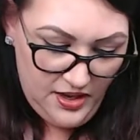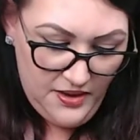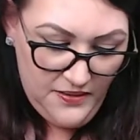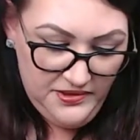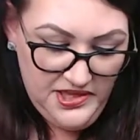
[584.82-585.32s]

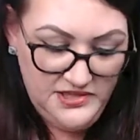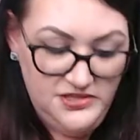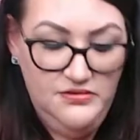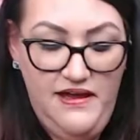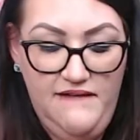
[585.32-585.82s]
but they
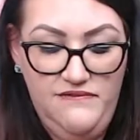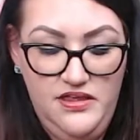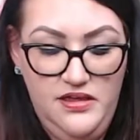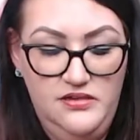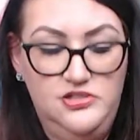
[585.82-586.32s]
do have
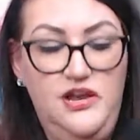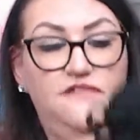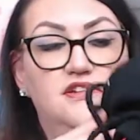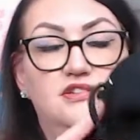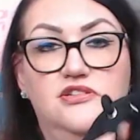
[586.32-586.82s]
the
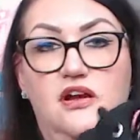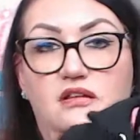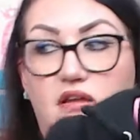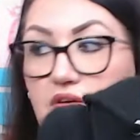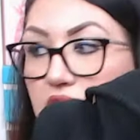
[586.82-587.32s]
Jeffree Star
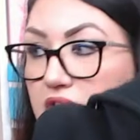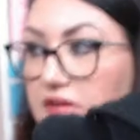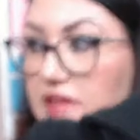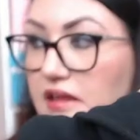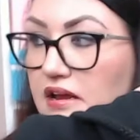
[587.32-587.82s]
logo
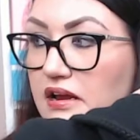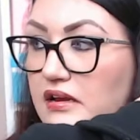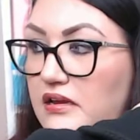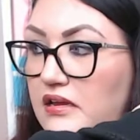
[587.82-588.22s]
in there.